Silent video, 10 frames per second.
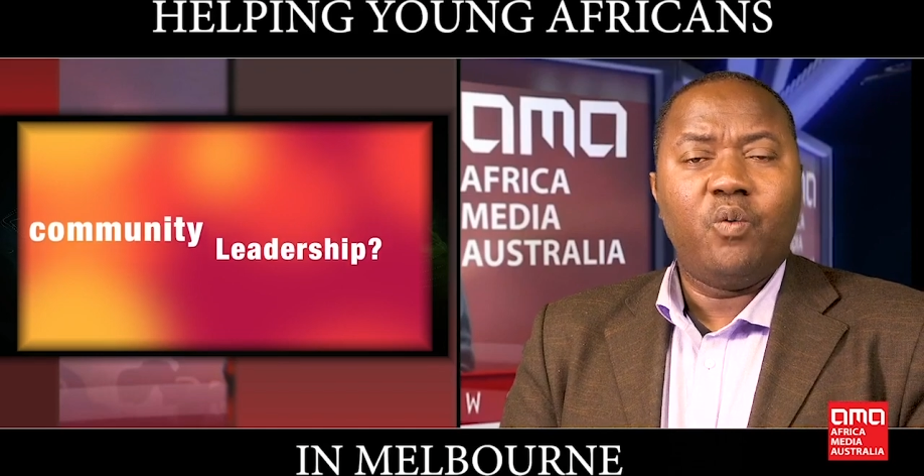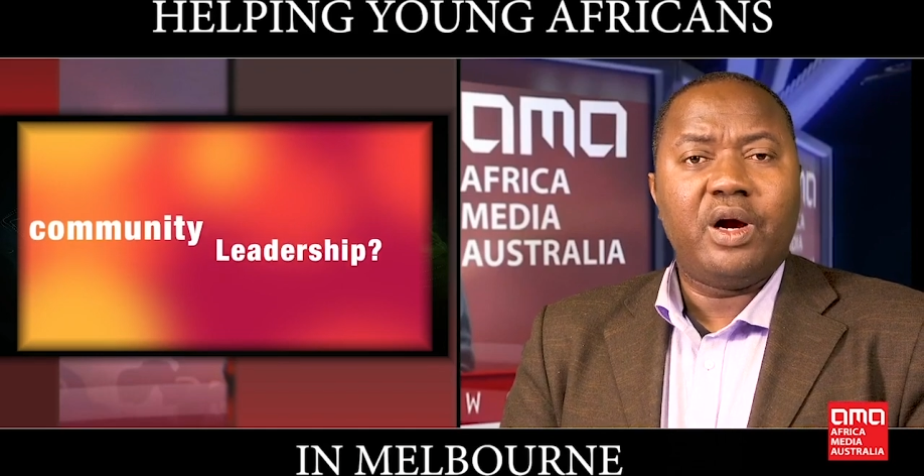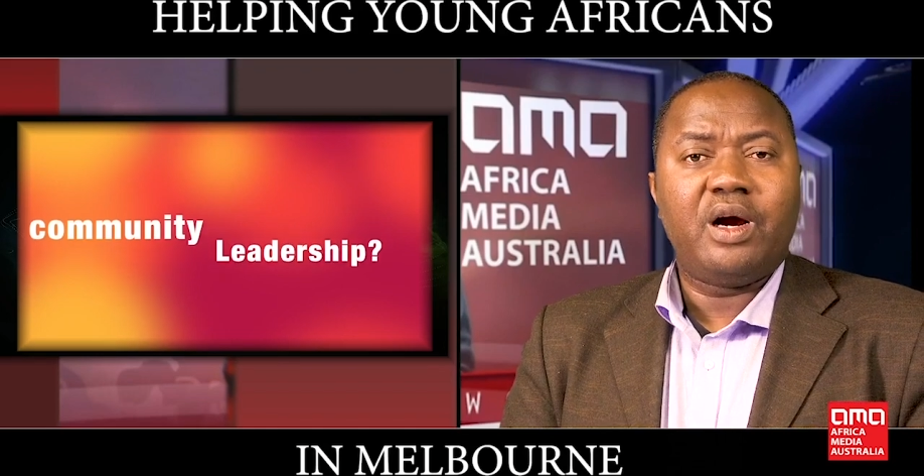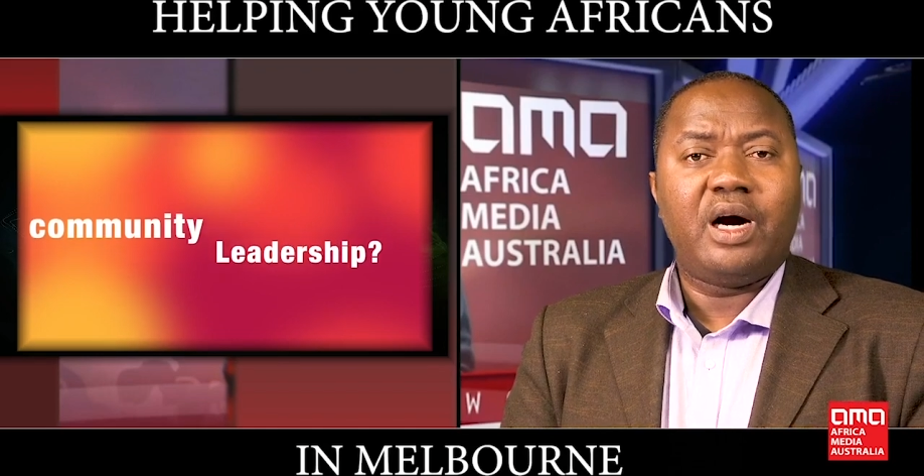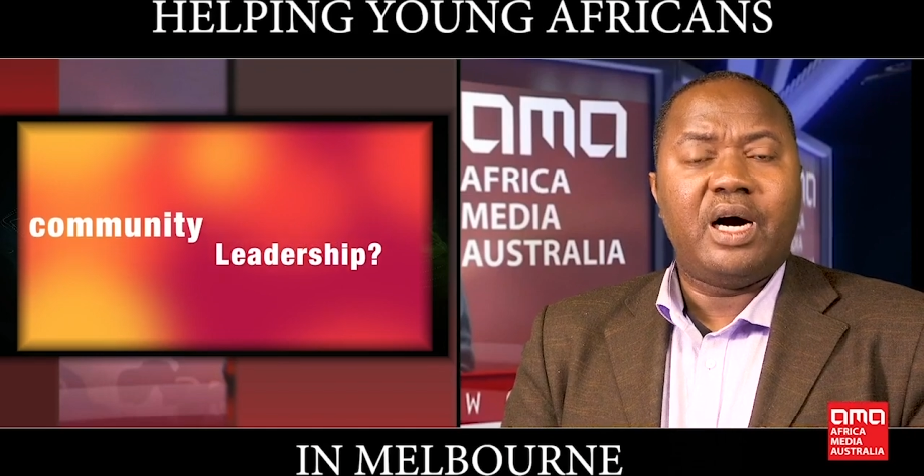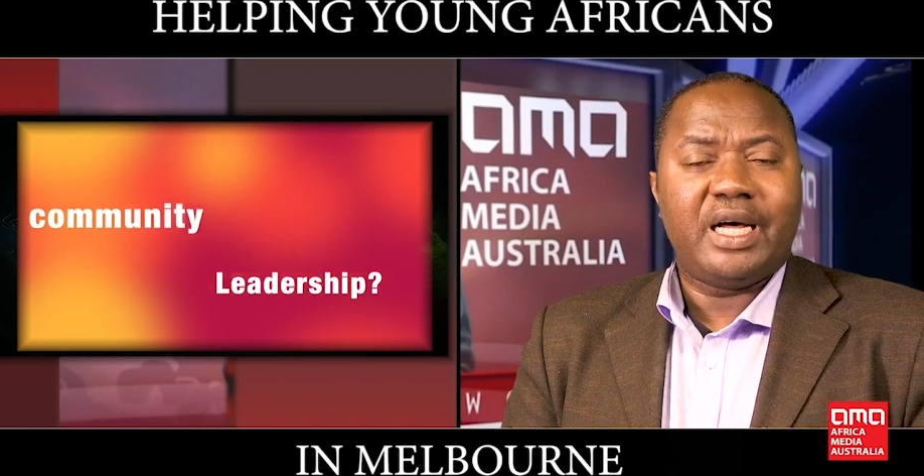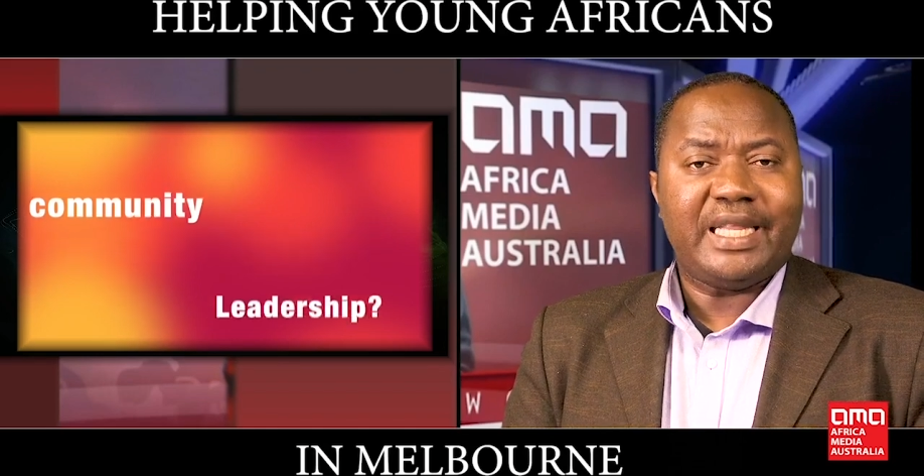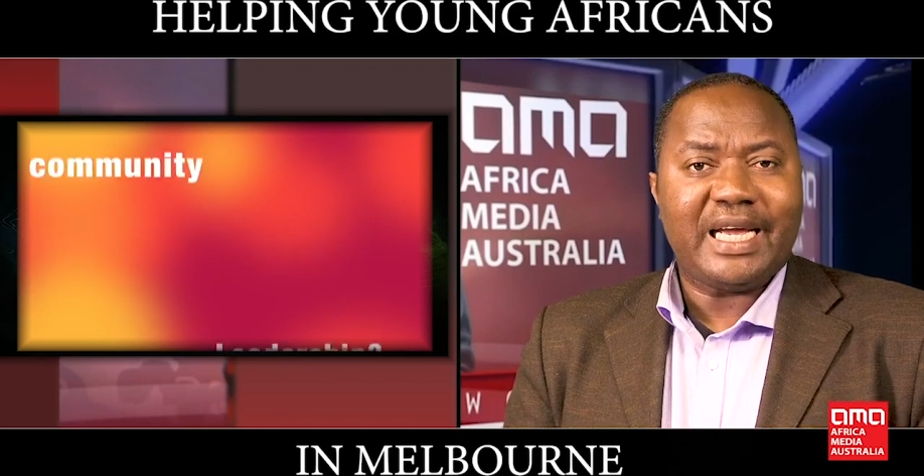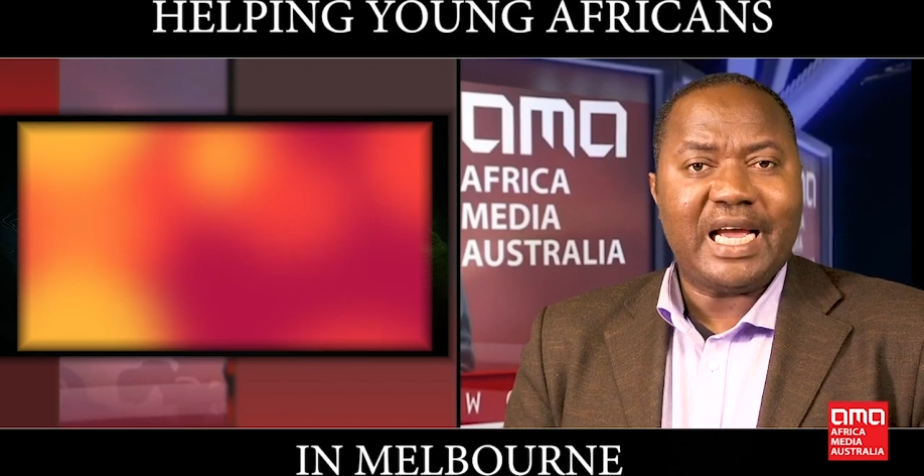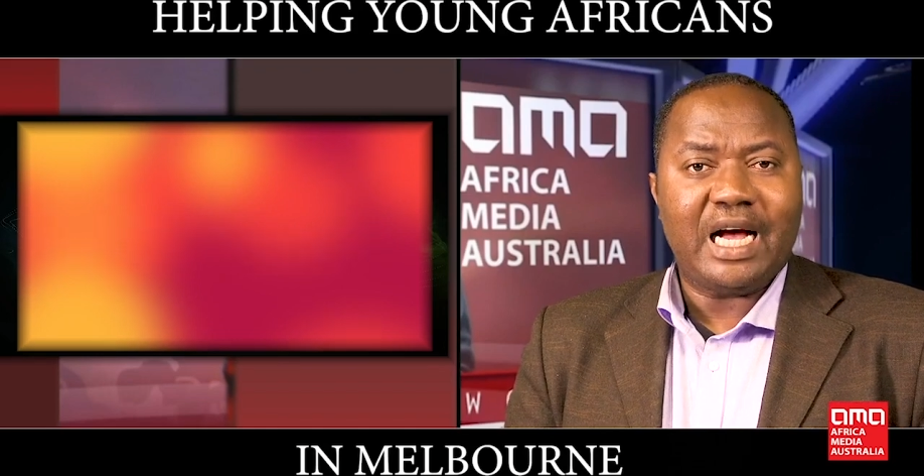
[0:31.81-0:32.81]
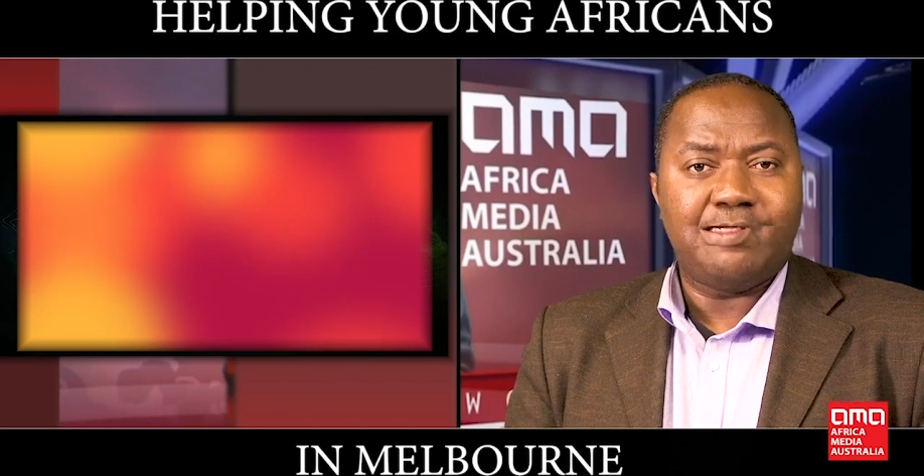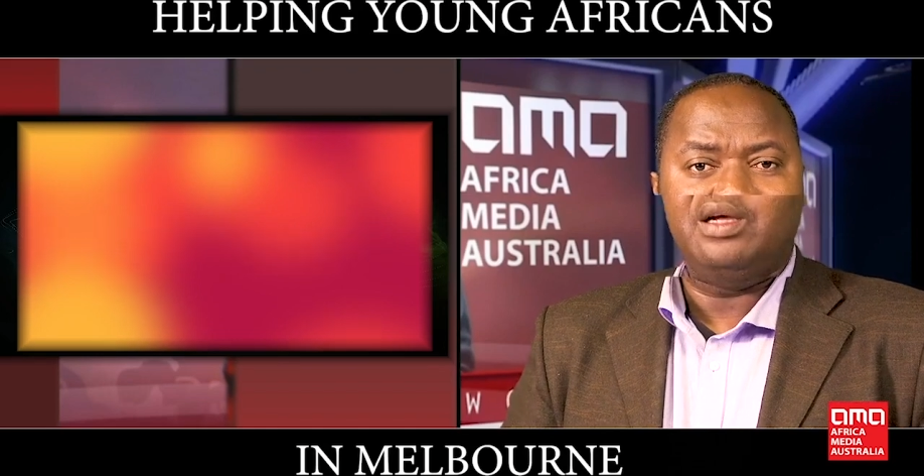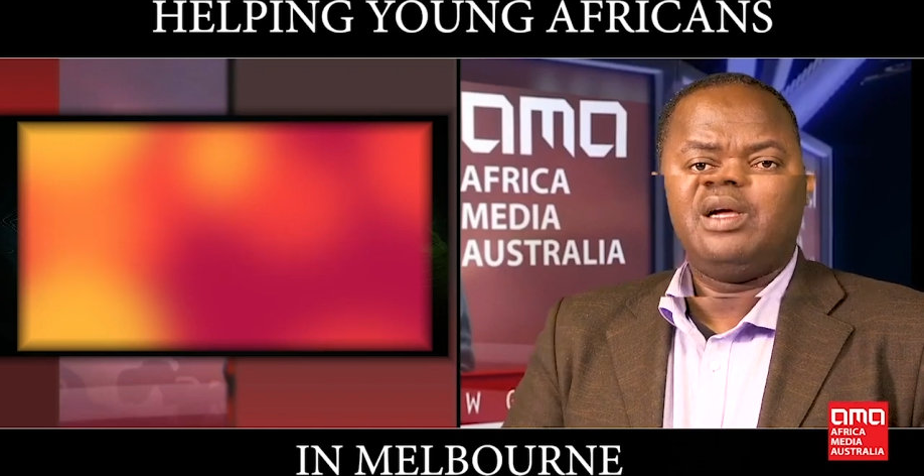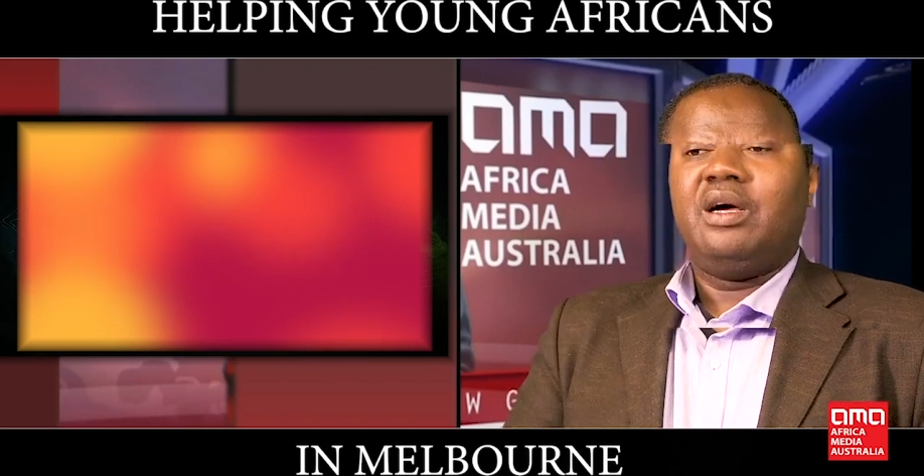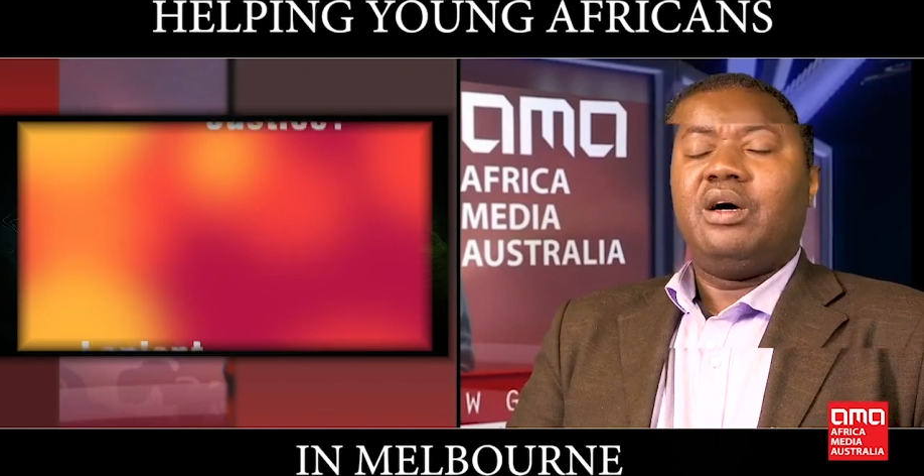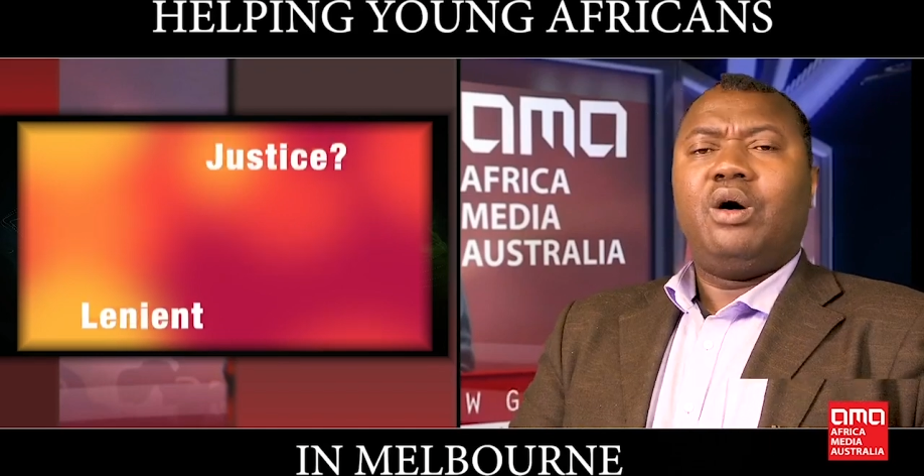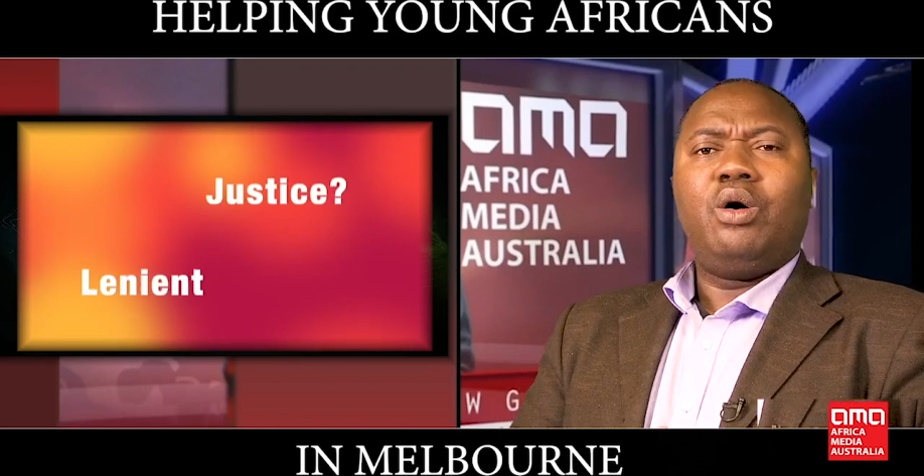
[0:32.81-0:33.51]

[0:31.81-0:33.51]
Where are the gaps?